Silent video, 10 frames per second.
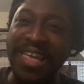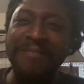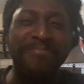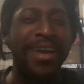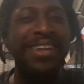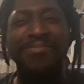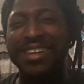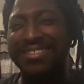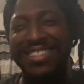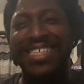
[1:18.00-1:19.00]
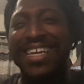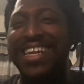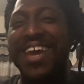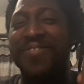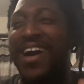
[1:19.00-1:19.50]
Beta brought out the second
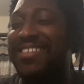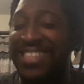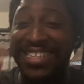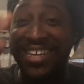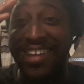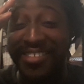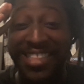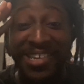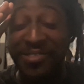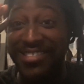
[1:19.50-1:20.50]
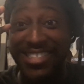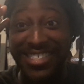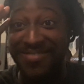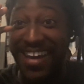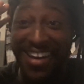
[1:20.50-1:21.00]
knife. I was like, Daryl, I don't think you want
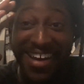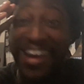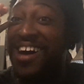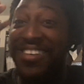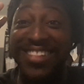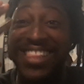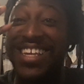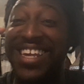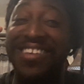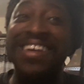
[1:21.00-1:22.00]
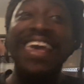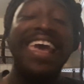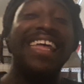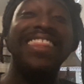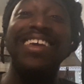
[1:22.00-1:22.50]
this. I don't think you...
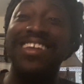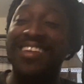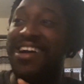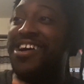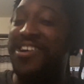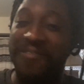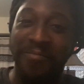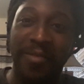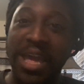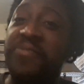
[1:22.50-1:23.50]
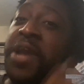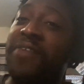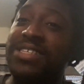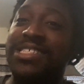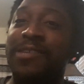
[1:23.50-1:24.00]
Then, if you
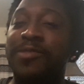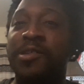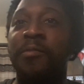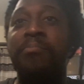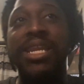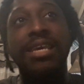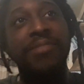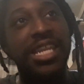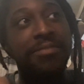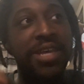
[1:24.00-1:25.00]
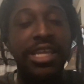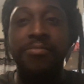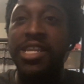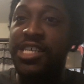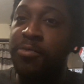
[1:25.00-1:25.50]
haven't seen the episode,
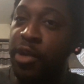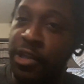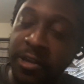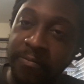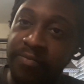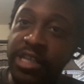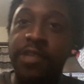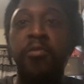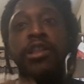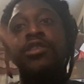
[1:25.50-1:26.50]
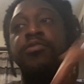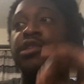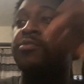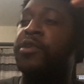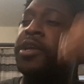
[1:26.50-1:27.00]
mini spoiler.
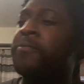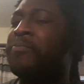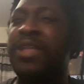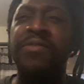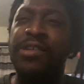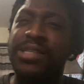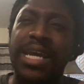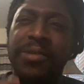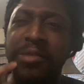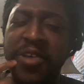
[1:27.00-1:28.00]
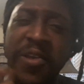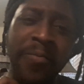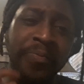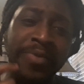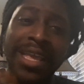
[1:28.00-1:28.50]
Spoiler. Even though it's not really big.
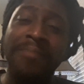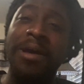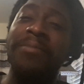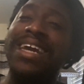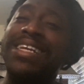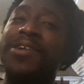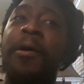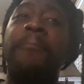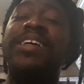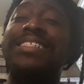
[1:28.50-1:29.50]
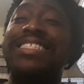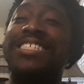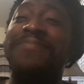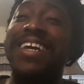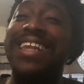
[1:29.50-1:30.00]
My man Daryl pushed
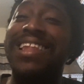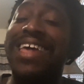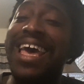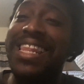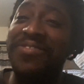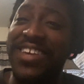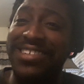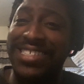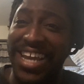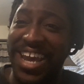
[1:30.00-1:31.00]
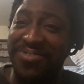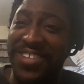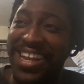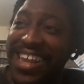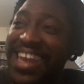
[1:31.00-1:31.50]
this man down an elevator
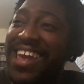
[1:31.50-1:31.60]
shaft.